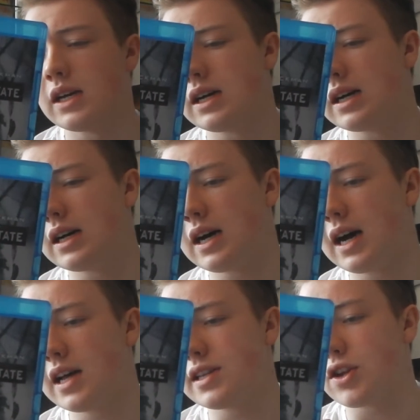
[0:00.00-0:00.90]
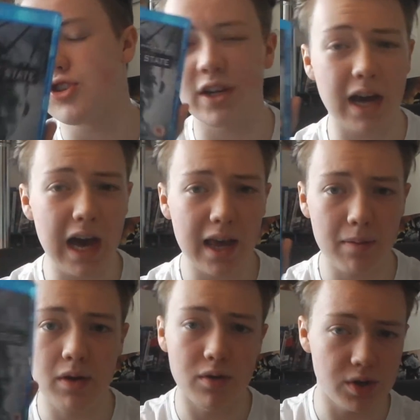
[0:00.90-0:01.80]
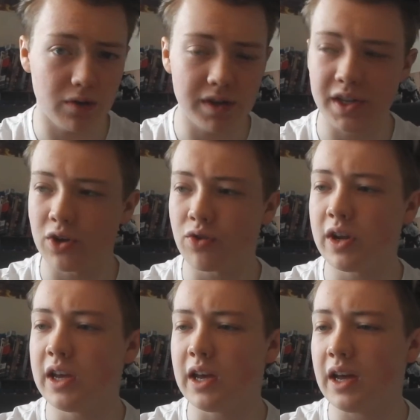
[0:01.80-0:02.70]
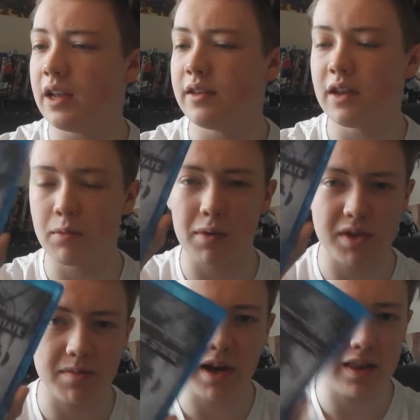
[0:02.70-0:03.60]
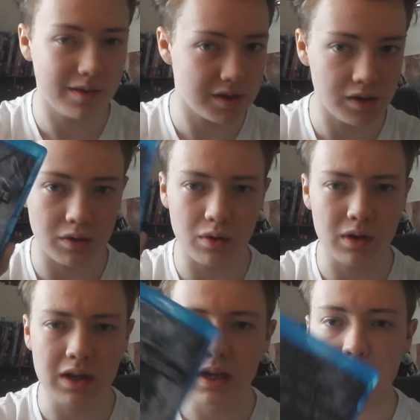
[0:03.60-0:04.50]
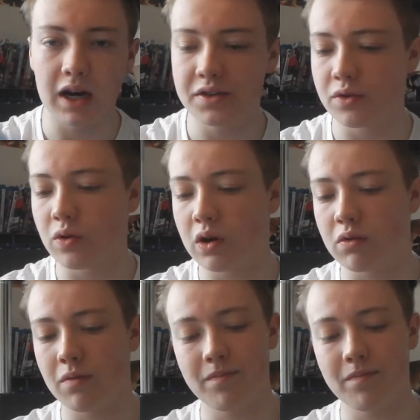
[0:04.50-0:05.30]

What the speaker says: It has Gene Hackman, who's obviously great, and Will Smith. So I don't know.